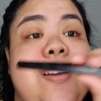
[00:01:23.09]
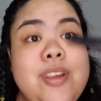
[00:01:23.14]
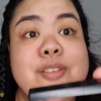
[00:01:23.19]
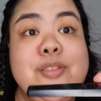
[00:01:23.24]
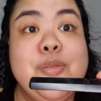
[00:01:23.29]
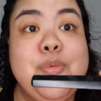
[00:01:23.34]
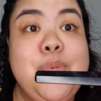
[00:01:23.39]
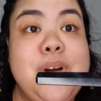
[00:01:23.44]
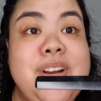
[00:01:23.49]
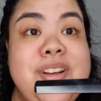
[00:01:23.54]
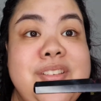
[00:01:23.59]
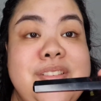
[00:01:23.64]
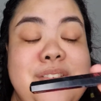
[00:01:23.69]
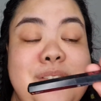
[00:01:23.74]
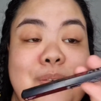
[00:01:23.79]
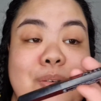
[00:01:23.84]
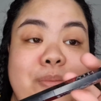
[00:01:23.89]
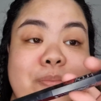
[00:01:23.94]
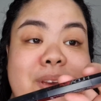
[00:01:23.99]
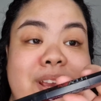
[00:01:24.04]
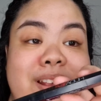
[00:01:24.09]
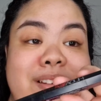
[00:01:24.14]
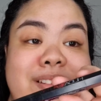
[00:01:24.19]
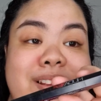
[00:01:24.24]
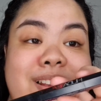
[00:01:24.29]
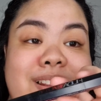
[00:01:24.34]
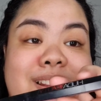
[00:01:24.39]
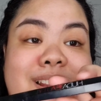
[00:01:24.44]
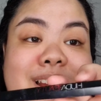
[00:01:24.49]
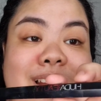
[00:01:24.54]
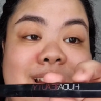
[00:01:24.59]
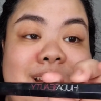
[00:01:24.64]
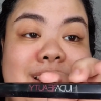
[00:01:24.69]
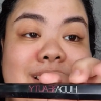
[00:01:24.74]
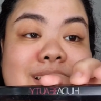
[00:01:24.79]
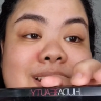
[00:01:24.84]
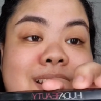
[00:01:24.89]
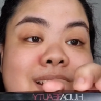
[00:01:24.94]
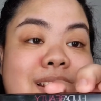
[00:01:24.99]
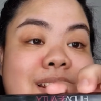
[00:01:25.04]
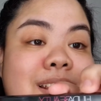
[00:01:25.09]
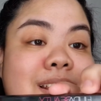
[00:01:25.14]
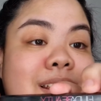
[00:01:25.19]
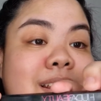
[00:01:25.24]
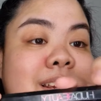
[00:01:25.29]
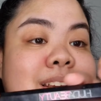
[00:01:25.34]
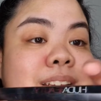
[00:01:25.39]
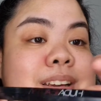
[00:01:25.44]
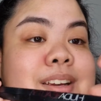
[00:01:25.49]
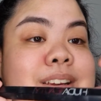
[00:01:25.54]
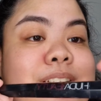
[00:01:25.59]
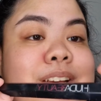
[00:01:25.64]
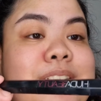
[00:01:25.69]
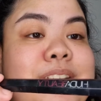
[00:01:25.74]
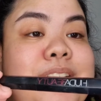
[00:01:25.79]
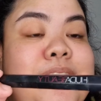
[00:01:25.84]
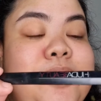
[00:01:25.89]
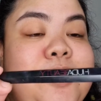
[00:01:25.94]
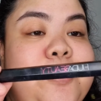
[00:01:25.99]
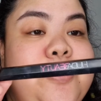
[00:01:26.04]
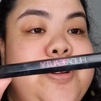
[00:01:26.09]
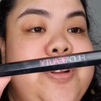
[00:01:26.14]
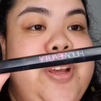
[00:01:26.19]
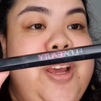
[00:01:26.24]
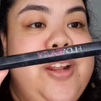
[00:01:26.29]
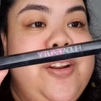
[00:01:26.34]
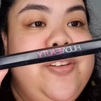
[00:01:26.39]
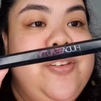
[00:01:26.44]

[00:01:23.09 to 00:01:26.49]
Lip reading: This one is so amazing that it will get